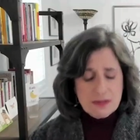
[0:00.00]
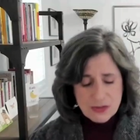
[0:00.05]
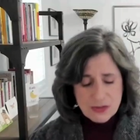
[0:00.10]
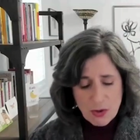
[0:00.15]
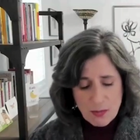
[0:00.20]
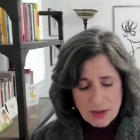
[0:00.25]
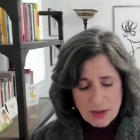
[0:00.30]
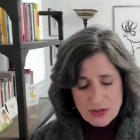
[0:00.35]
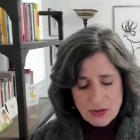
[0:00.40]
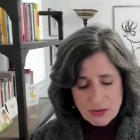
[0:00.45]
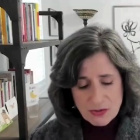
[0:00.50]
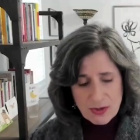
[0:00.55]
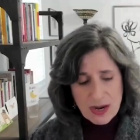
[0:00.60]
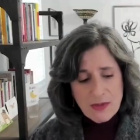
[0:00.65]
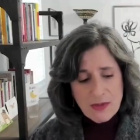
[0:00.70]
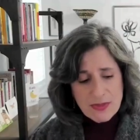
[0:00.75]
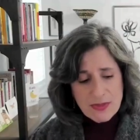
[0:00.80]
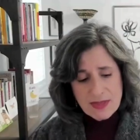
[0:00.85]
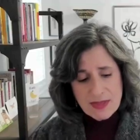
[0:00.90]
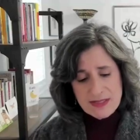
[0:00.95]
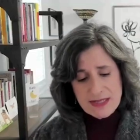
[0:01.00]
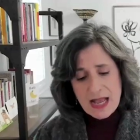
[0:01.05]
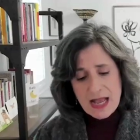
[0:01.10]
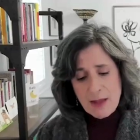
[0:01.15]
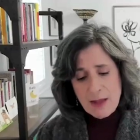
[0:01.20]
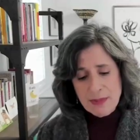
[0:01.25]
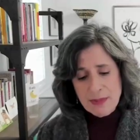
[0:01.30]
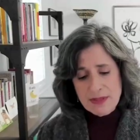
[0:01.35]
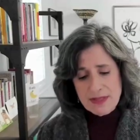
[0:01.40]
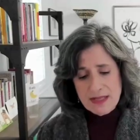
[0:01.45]
so much around them that's
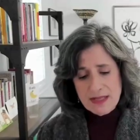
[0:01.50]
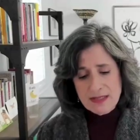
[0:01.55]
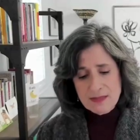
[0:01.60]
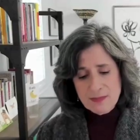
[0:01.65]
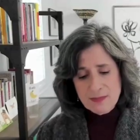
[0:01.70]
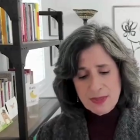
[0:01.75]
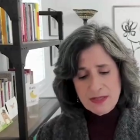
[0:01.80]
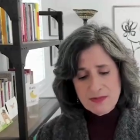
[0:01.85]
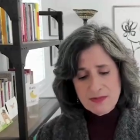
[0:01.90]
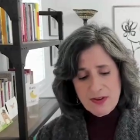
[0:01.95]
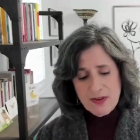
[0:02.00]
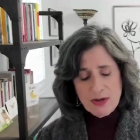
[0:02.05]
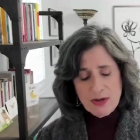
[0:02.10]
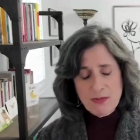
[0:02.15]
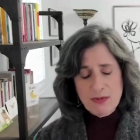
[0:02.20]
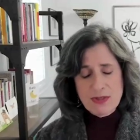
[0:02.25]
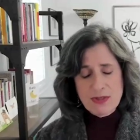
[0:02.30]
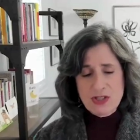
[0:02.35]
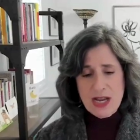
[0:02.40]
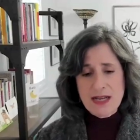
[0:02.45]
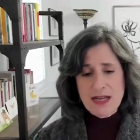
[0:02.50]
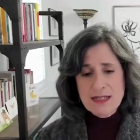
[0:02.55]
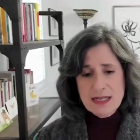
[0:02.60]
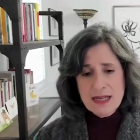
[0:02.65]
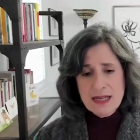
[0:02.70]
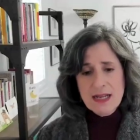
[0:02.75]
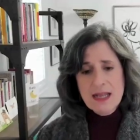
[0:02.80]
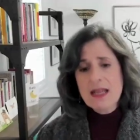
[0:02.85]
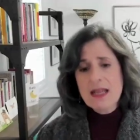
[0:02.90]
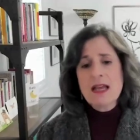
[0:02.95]
happened that's been very
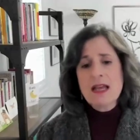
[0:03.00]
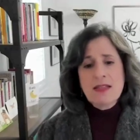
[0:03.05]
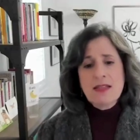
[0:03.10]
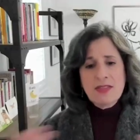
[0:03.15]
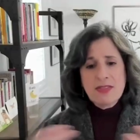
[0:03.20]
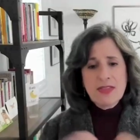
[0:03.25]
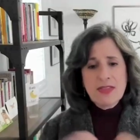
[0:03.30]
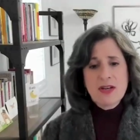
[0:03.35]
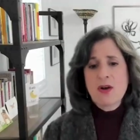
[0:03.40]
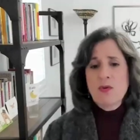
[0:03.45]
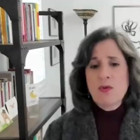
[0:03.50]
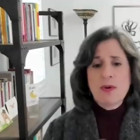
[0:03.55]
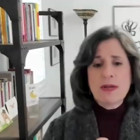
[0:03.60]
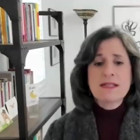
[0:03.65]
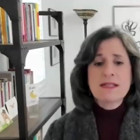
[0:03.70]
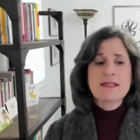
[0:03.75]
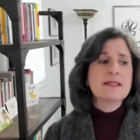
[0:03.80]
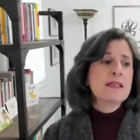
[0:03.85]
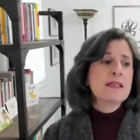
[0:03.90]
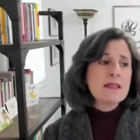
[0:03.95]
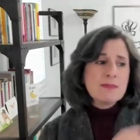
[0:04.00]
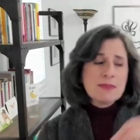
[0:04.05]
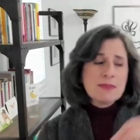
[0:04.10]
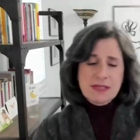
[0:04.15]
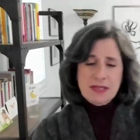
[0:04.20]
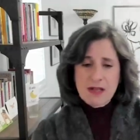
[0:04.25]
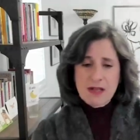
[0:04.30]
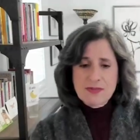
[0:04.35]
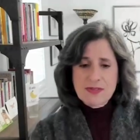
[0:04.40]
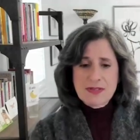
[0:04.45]
rejecting, that they don't want to see
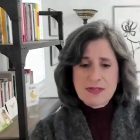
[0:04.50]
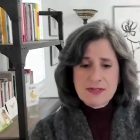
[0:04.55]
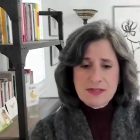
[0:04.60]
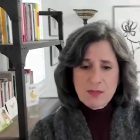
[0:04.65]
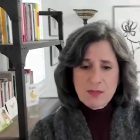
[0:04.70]
themselves